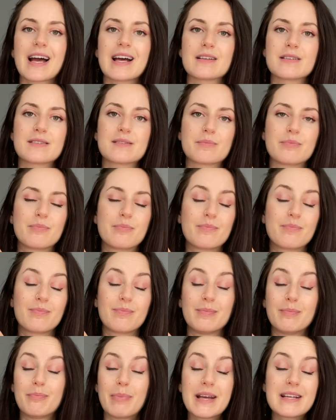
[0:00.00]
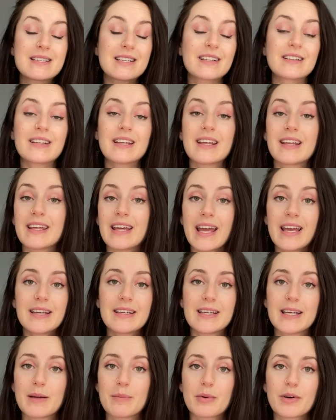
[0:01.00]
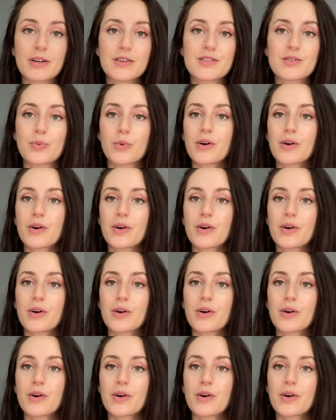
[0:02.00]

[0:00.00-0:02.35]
as basically gatekeepers.